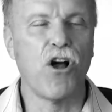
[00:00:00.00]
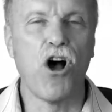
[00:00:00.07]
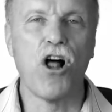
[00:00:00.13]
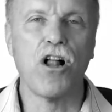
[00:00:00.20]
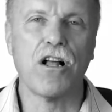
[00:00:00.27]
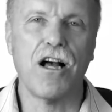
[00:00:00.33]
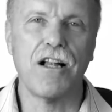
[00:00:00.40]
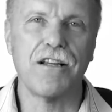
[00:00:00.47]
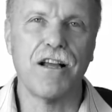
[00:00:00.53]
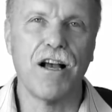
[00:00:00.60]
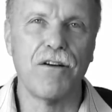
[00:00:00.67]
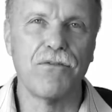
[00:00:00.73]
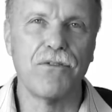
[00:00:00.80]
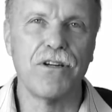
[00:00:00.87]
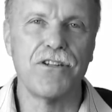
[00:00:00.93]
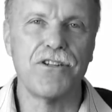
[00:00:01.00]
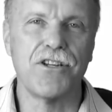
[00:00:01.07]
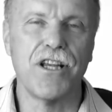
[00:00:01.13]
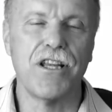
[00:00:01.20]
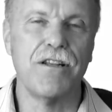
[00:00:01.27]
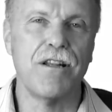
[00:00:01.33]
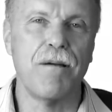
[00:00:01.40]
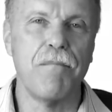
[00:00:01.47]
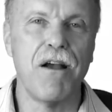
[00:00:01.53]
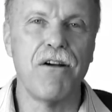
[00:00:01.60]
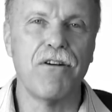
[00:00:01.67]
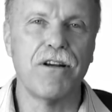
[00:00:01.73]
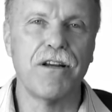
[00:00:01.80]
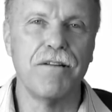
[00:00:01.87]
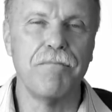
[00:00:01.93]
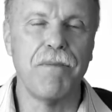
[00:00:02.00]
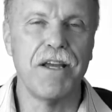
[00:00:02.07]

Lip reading: all got coverage in American